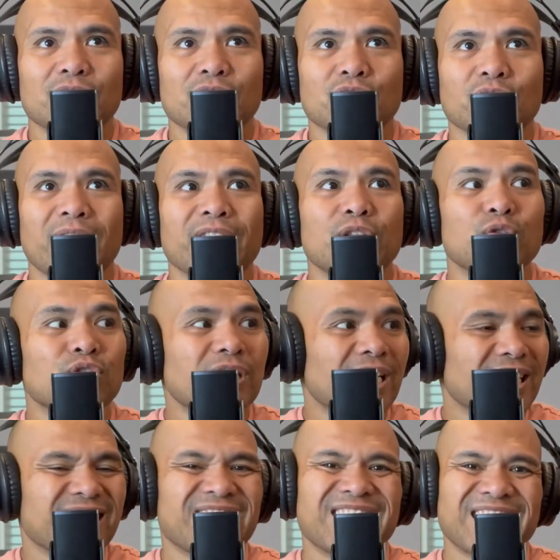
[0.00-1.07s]
trying to set
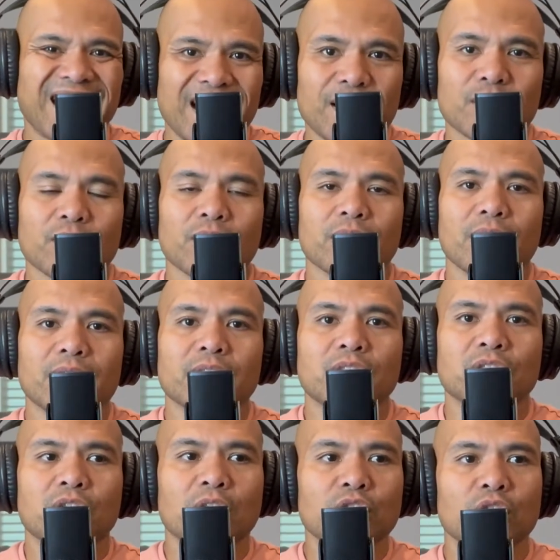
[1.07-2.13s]
a standard at
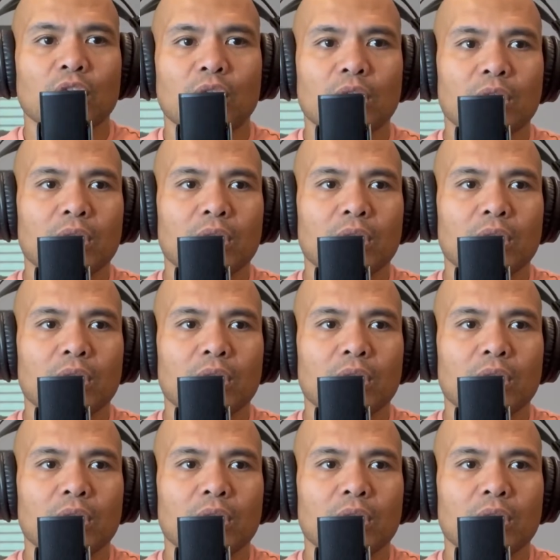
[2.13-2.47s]
such a